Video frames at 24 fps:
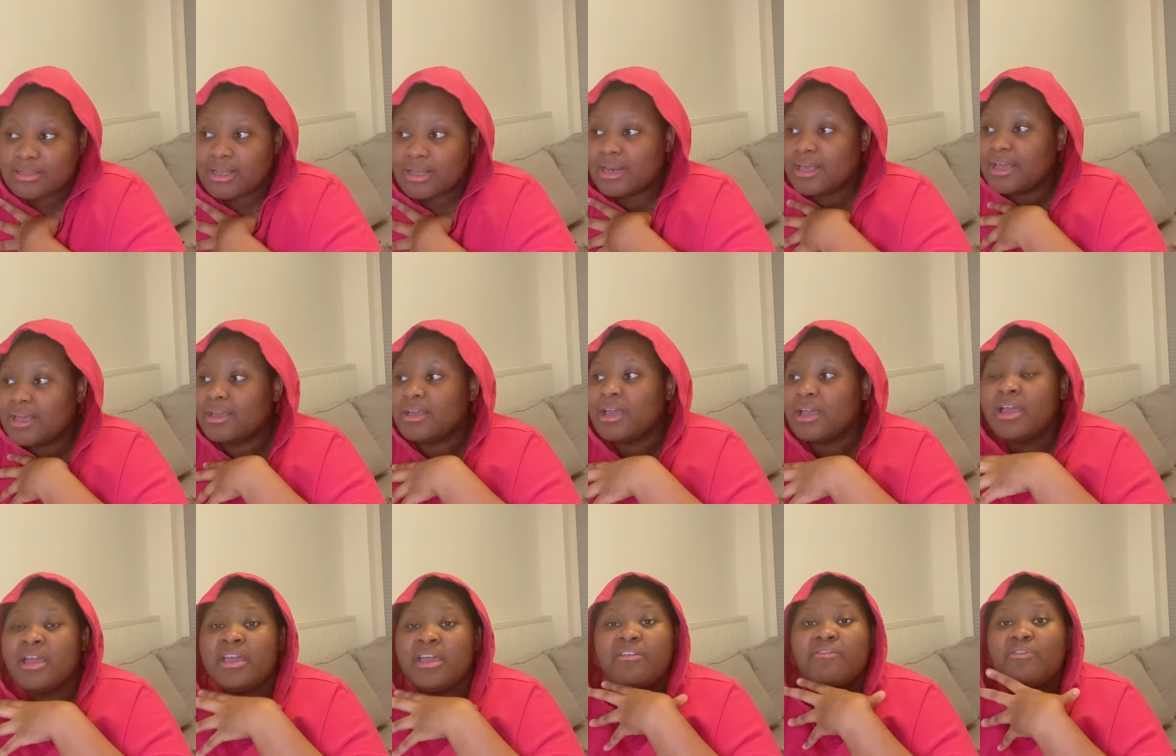Like,
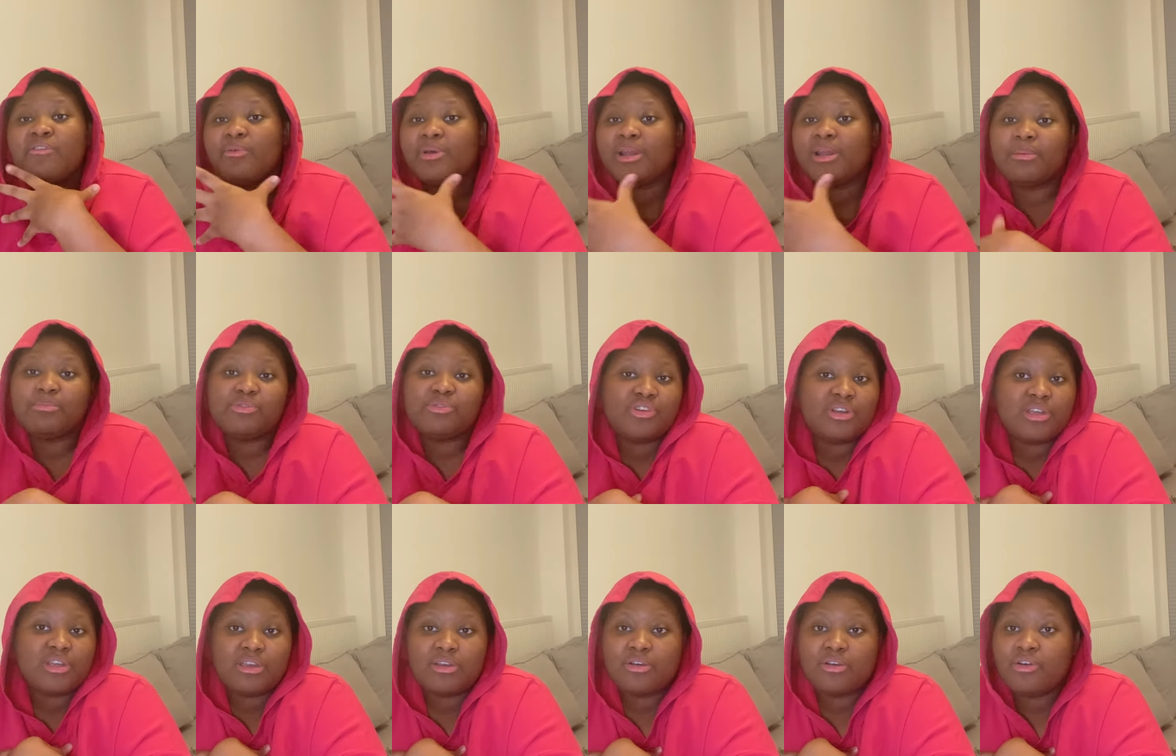even when I'm
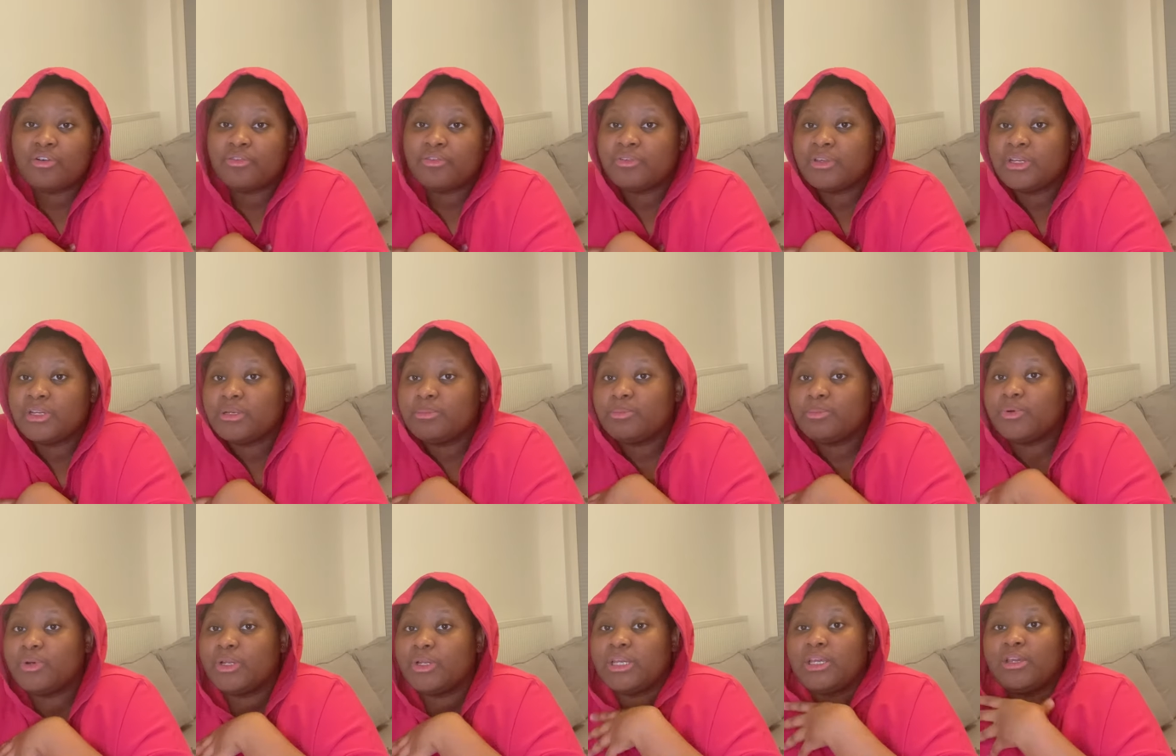drinking coffee in the
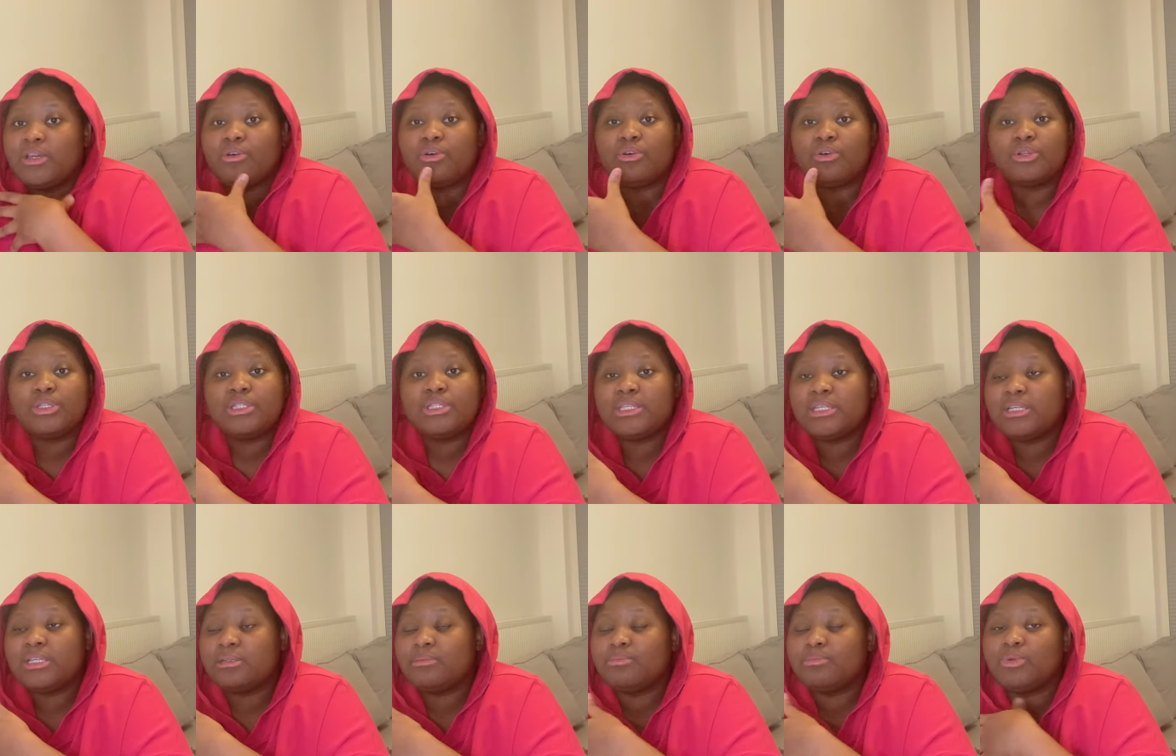morning or
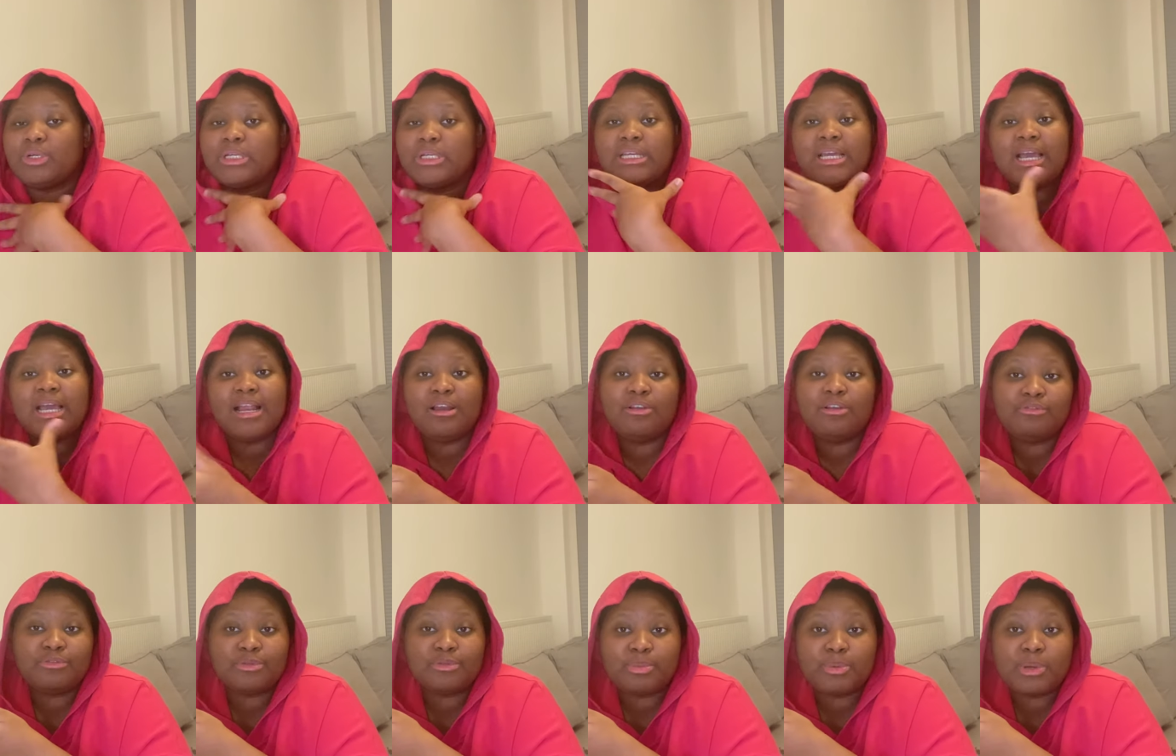tea in the morning, I
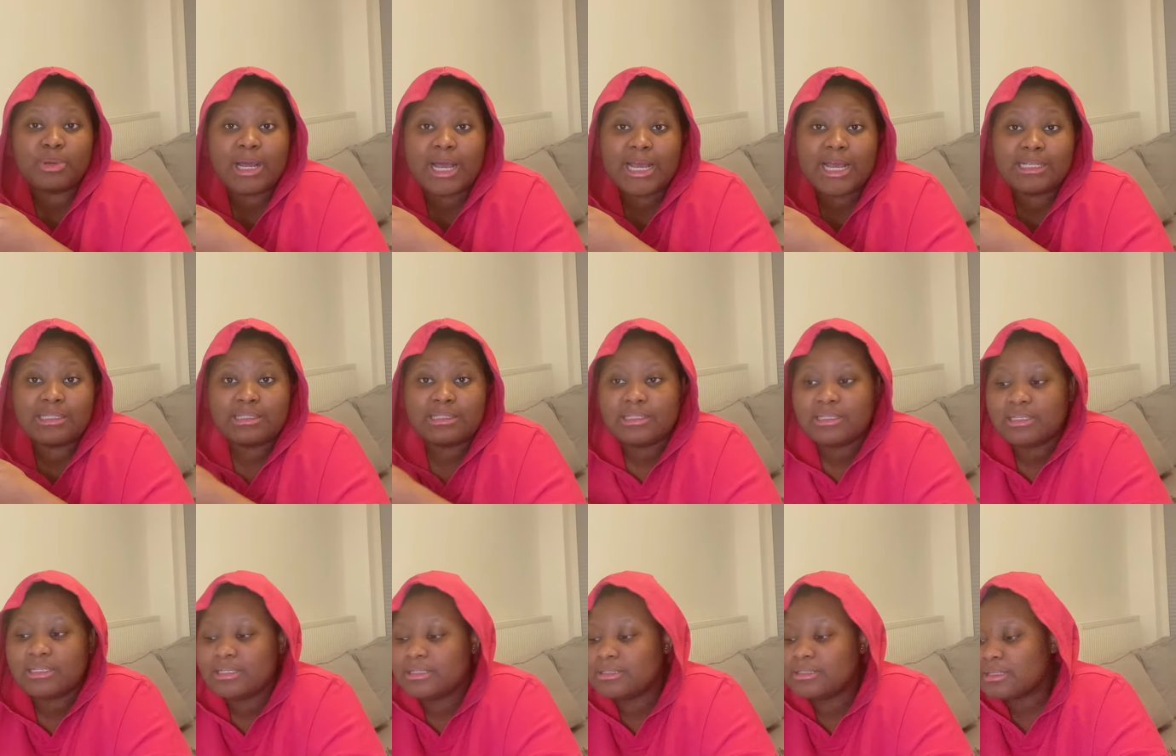love to put eyes
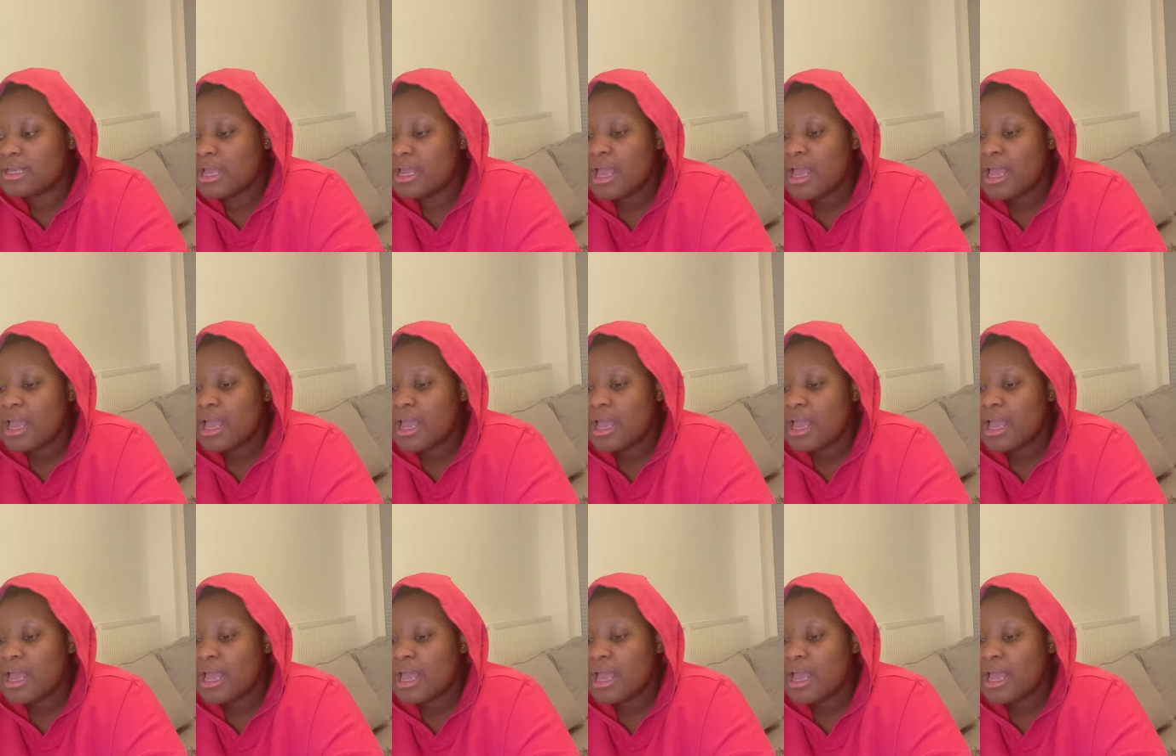in it.